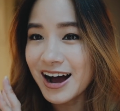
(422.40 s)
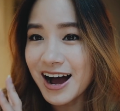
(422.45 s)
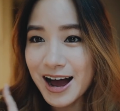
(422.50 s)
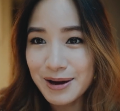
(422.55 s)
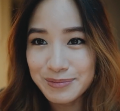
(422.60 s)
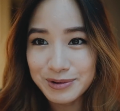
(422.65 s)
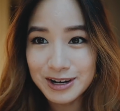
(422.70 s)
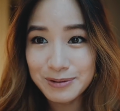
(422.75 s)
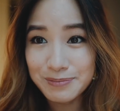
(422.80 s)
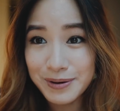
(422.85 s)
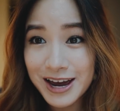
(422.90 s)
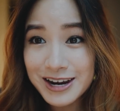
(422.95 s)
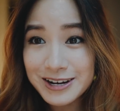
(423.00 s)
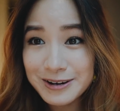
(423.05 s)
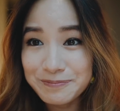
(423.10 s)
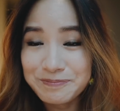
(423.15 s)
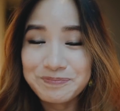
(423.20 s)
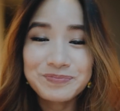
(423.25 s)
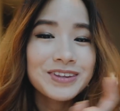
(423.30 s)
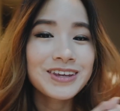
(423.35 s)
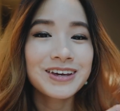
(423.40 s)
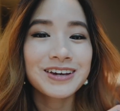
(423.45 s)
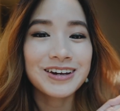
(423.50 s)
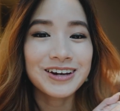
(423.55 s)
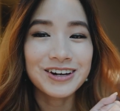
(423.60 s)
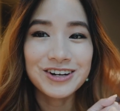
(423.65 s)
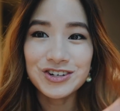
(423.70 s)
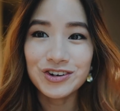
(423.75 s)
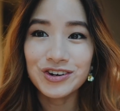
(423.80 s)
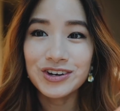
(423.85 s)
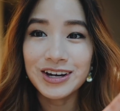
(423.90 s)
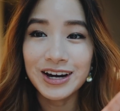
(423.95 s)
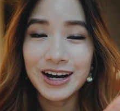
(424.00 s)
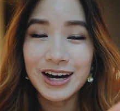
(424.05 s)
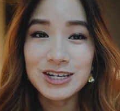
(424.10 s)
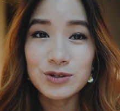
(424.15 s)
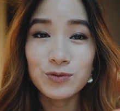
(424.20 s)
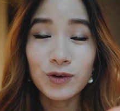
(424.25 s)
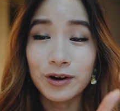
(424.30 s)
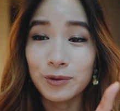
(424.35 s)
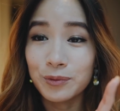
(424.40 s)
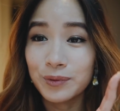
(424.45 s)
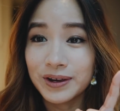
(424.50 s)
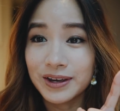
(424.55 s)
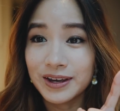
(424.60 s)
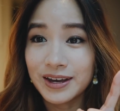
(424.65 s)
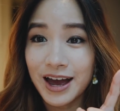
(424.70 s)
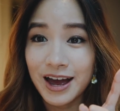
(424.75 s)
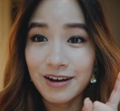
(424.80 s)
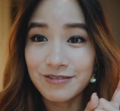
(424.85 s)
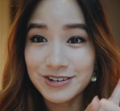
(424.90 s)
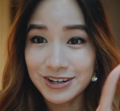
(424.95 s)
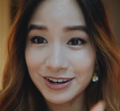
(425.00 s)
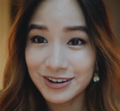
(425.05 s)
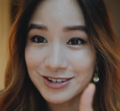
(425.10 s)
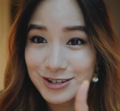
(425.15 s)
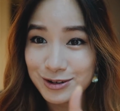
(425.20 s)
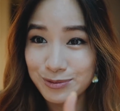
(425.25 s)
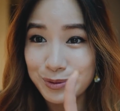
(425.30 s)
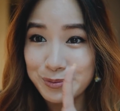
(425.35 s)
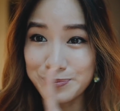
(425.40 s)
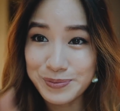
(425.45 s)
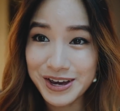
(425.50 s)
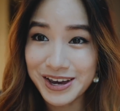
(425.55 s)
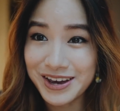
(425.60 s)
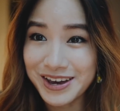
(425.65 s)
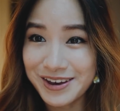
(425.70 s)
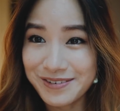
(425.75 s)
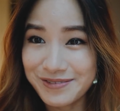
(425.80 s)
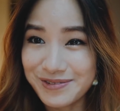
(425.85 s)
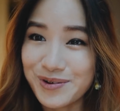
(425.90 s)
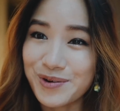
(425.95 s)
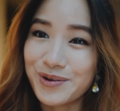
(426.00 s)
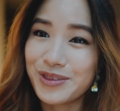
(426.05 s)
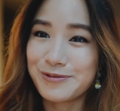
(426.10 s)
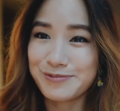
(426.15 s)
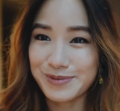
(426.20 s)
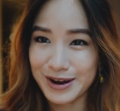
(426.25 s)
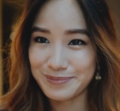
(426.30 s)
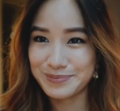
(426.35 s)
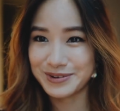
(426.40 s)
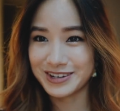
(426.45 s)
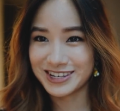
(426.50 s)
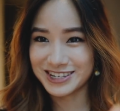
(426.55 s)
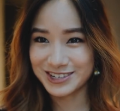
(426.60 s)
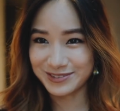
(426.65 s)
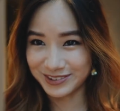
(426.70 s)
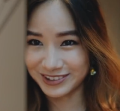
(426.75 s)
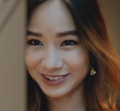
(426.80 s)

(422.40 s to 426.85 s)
I'm gonna pack. I'm gonna show you guys what we have done to prepare for the puppy as